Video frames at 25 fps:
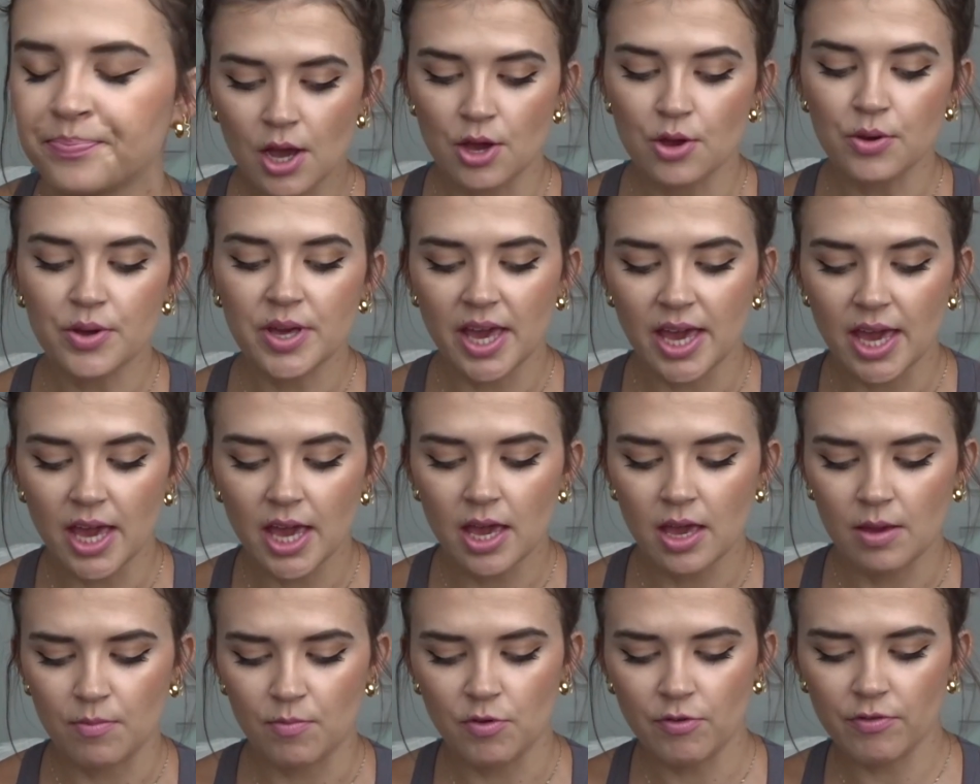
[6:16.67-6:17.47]

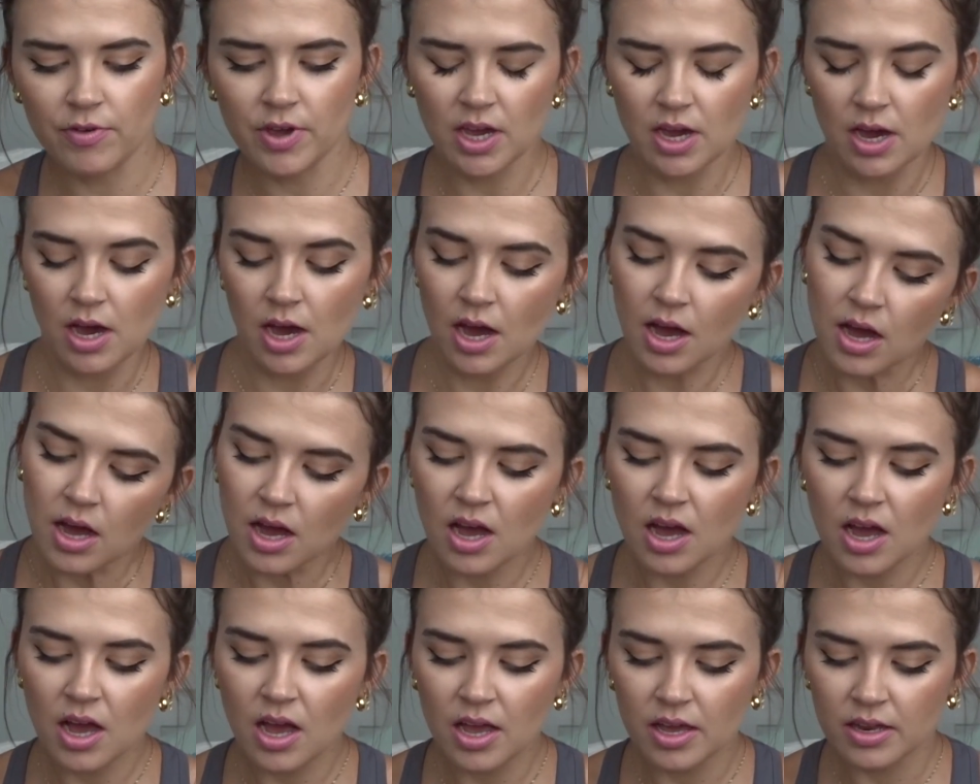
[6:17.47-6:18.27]
Okay, moving
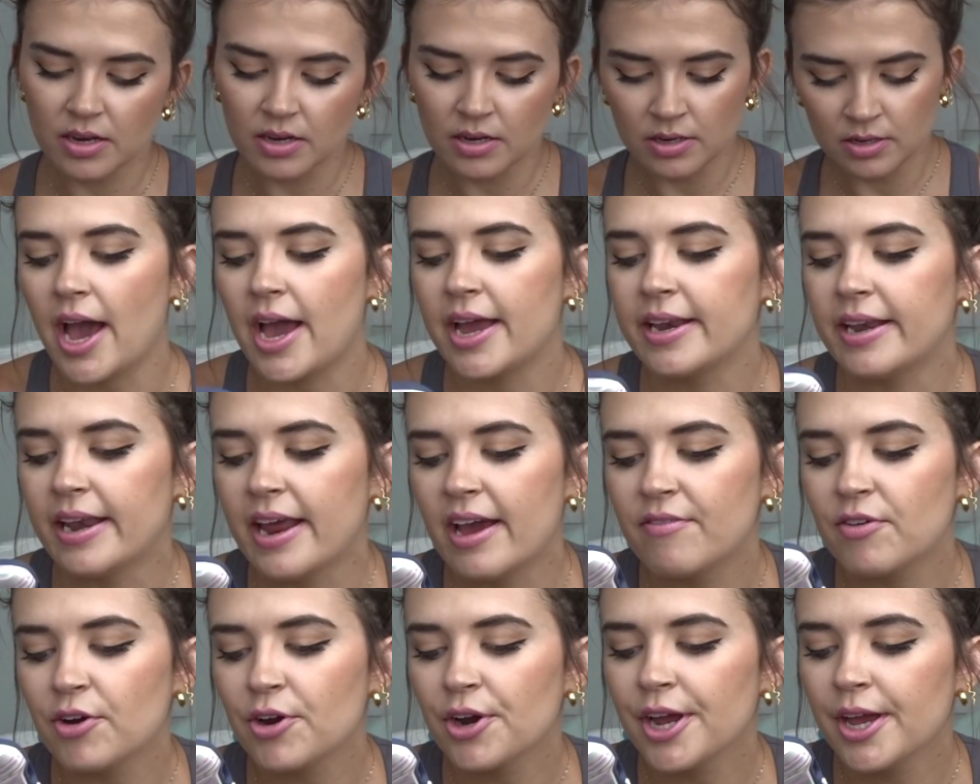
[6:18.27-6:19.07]
on. I
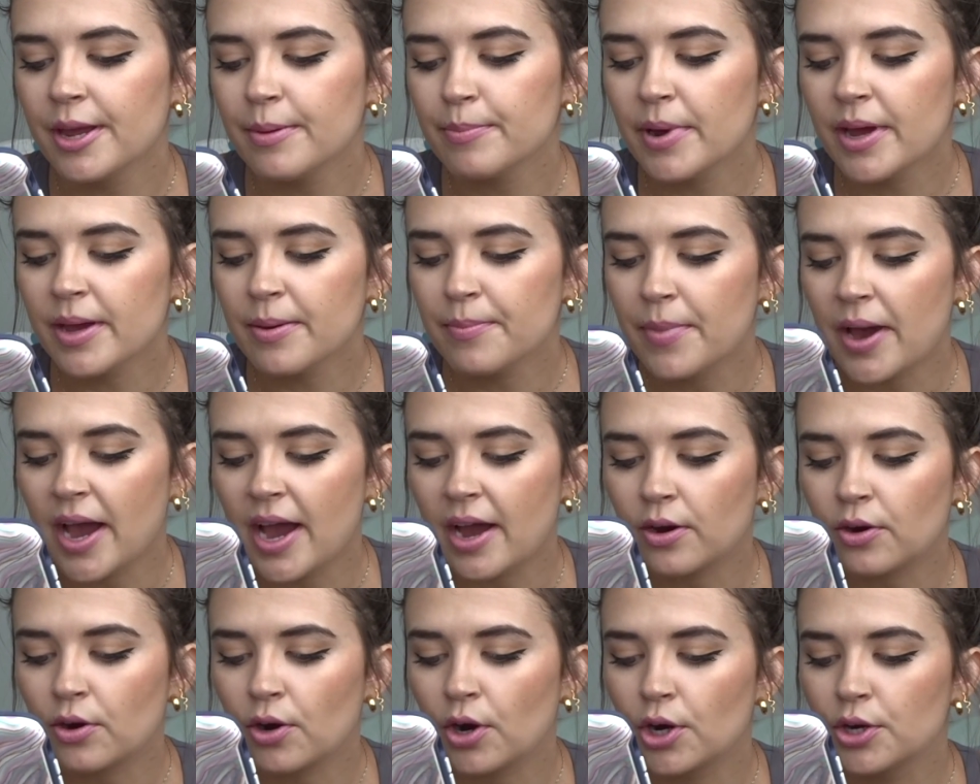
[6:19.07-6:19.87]
never hit my
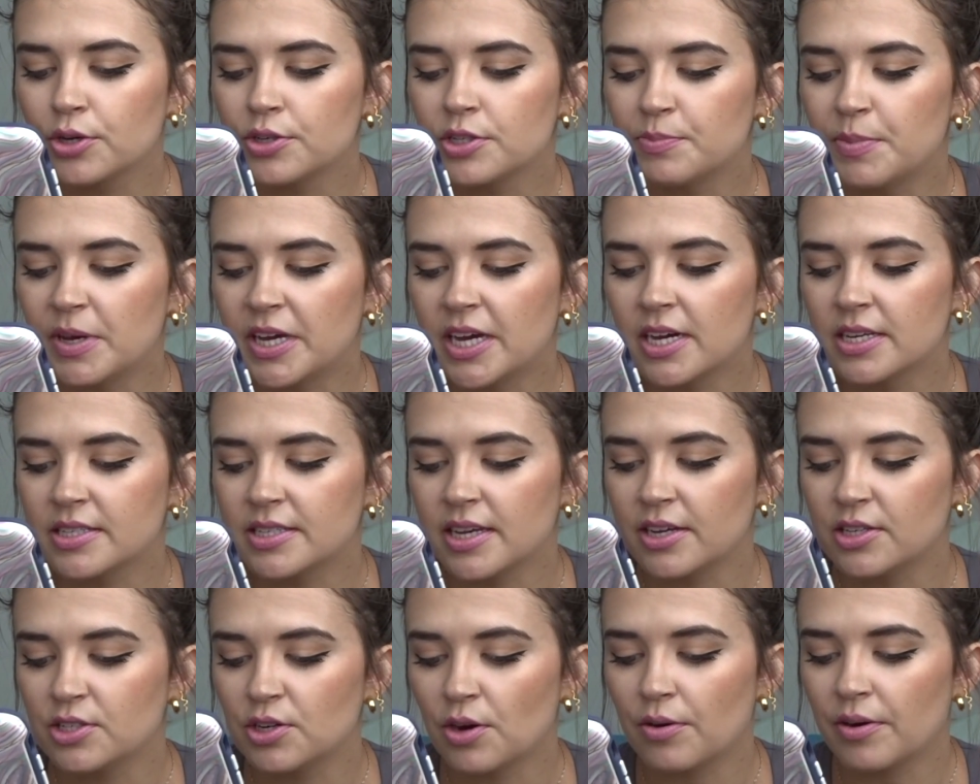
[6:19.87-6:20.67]
macros because
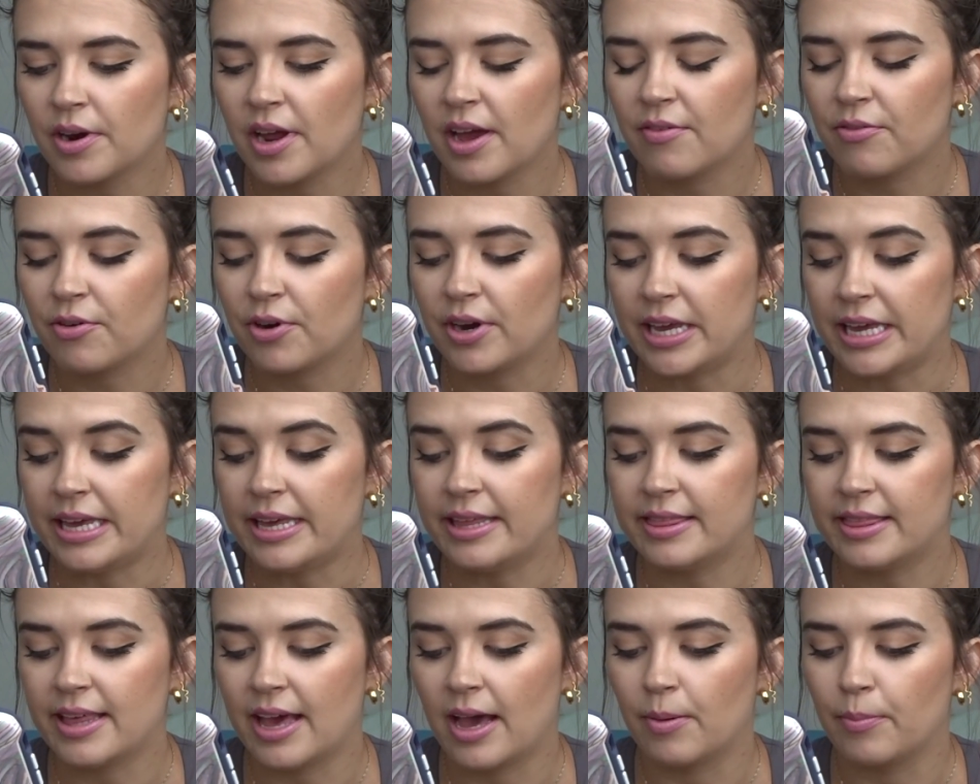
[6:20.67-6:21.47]
I don't ever
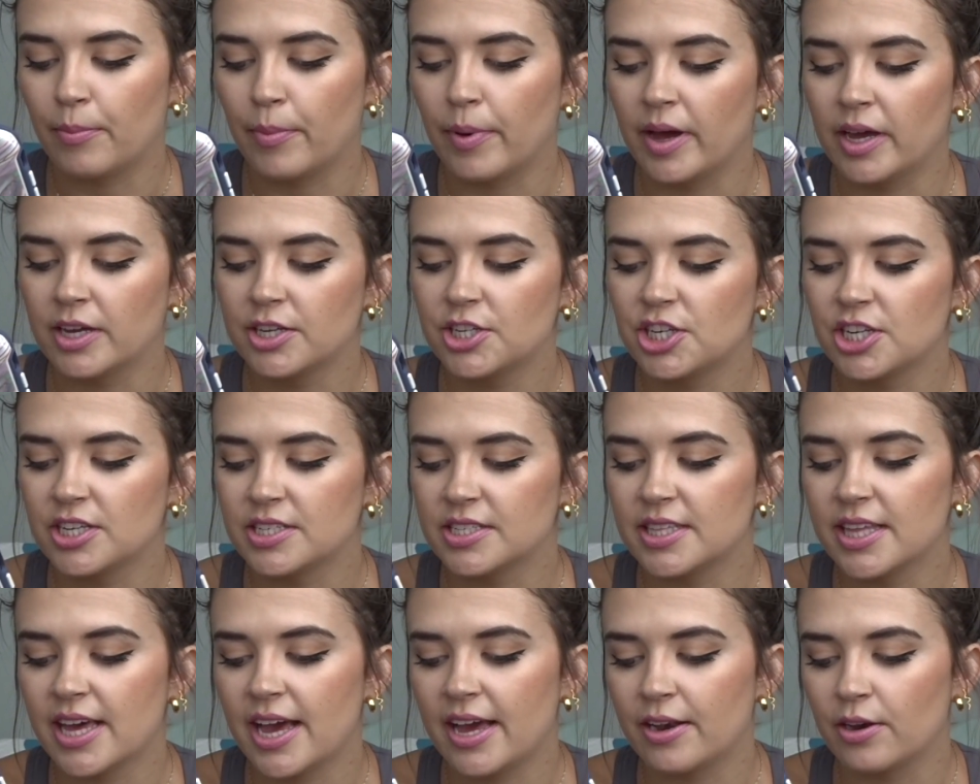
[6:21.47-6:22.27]
eat that much.
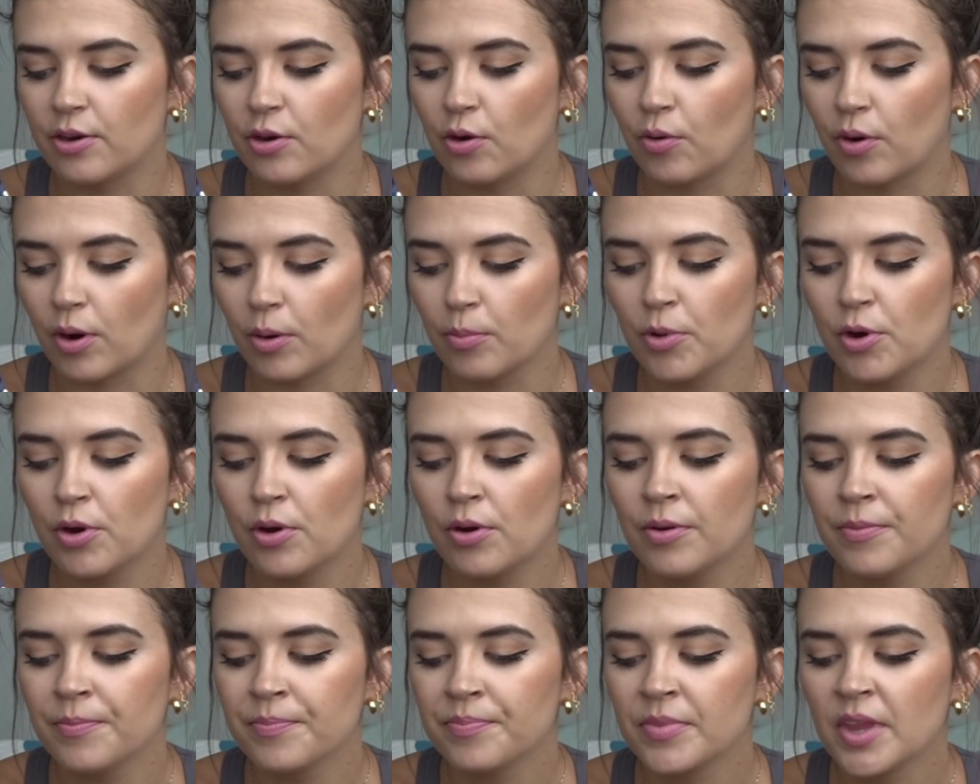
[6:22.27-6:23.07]
Is that
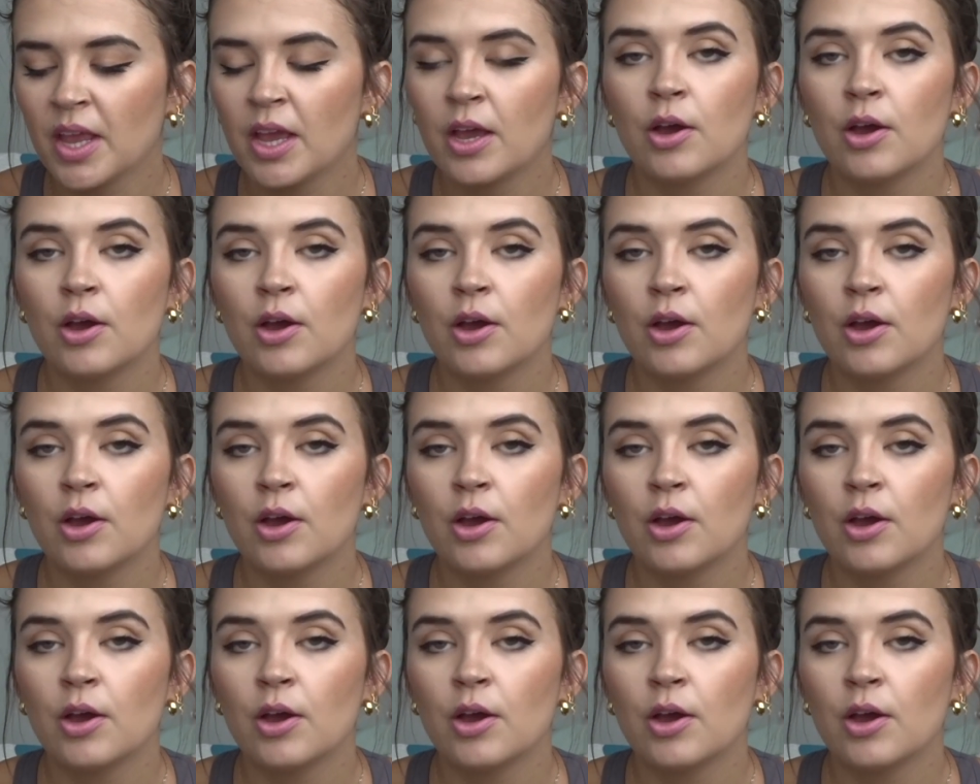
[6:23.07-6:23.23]
normal?